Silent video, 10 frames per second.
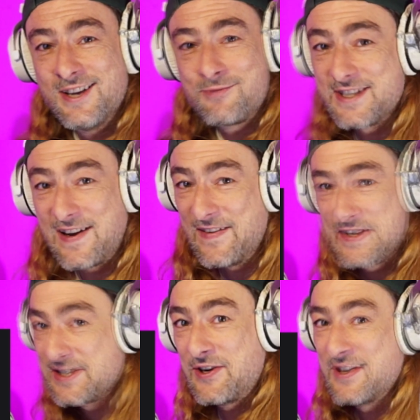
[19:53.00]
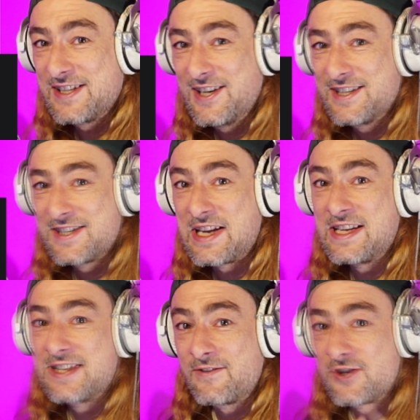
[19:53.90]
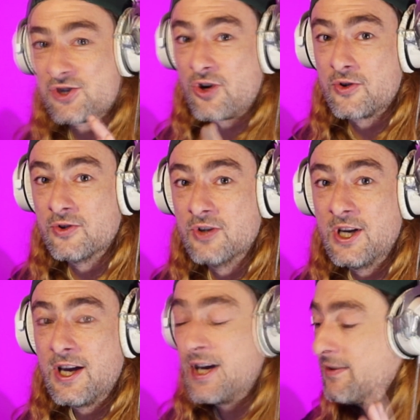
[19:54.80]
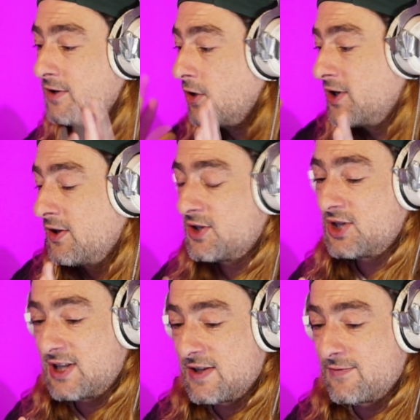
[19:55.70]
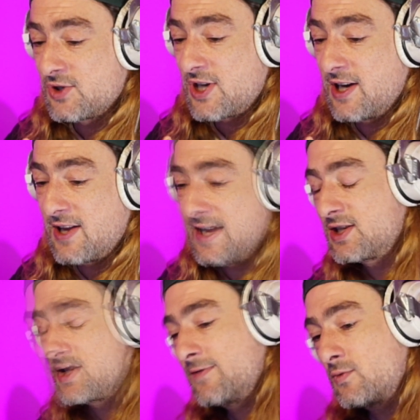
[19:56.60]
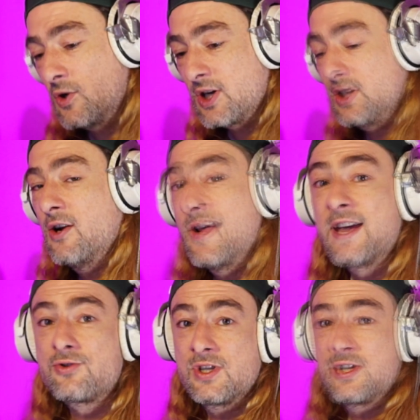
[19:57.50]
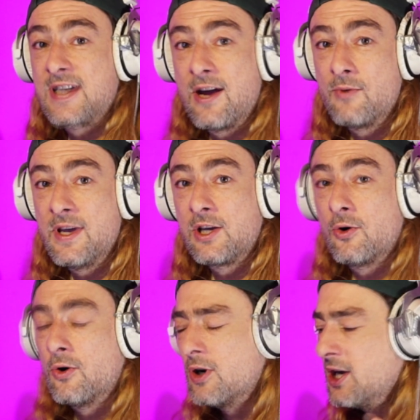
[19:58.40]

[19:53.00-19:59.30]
Prince Harry doesn't know what it's like, does he, to have to struggle? And even on the other successful side of that, to have to work, an extra day a week or